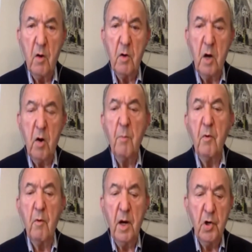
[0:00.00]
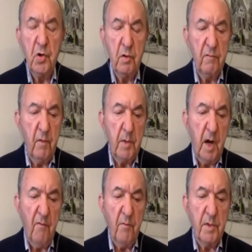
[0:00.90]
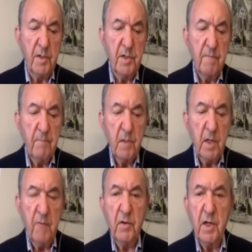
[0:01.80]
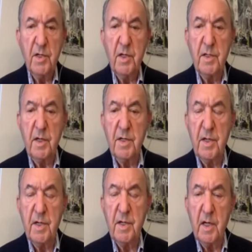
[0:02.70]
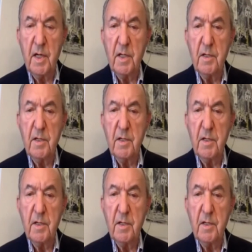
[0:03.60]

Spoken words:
on cooperation from governments if it is to succeed.